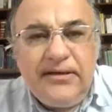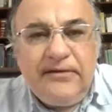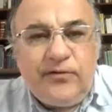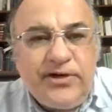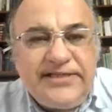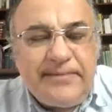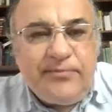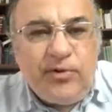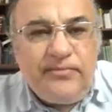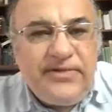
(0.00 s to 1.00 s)
for
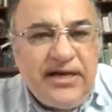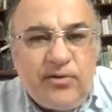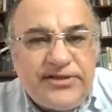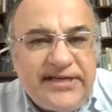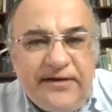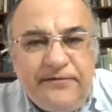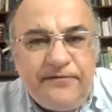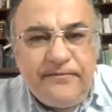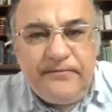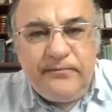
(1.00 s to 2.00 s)
example,
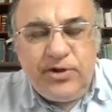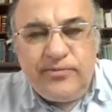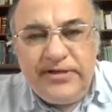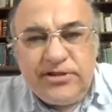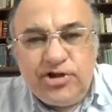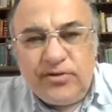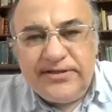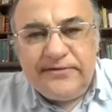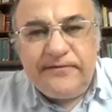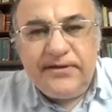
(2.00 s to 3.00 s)
Yehoseph, which means
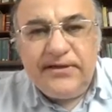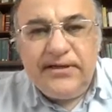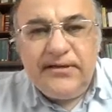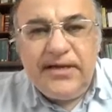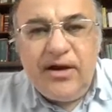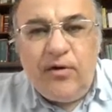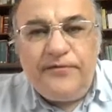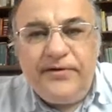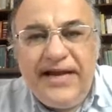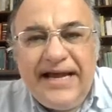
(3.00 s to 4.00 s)
Joseph, they
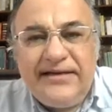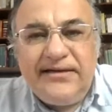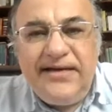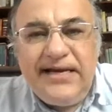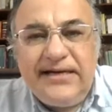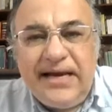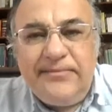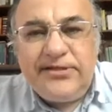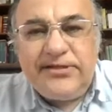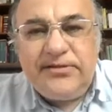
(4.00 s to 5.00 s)
often add
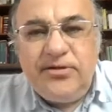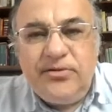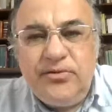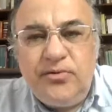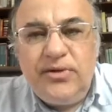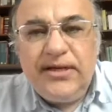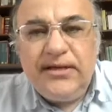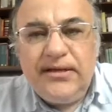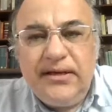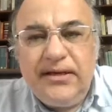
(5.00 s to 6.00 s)
nicknames to,
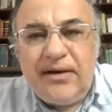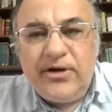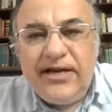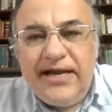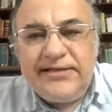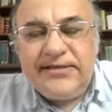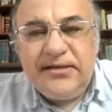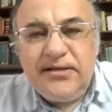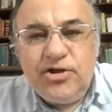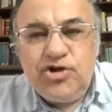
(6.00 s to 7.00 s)
in our
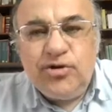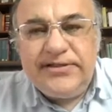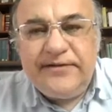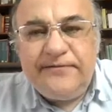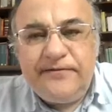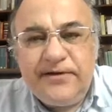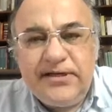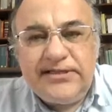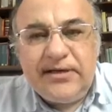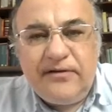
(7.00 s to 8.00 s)
case, Joseph,
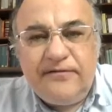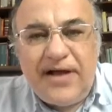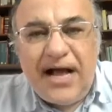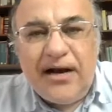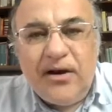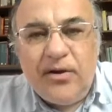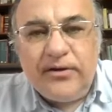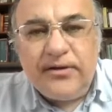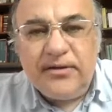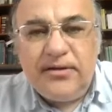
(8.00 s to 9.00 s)
son of
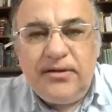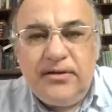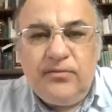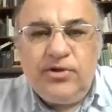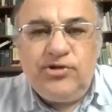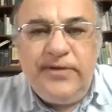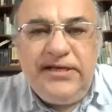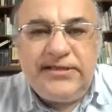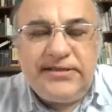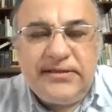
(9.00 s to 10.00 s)
Aglon, which
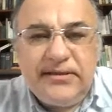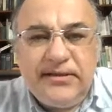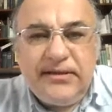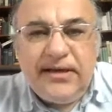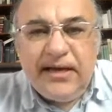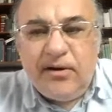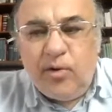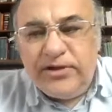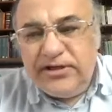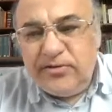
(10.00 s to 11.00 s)
means,
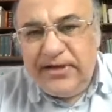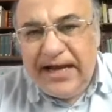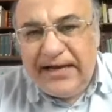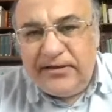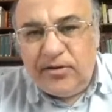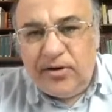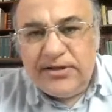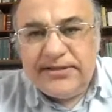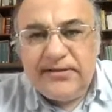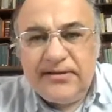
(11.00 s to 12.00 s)
according to the
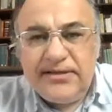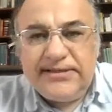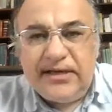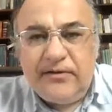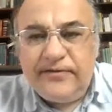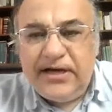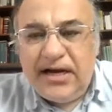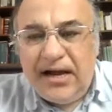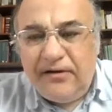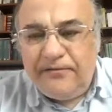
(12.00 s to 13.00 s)
editors, son of the
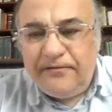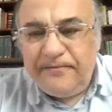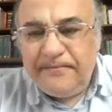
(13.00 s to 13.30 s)
calf.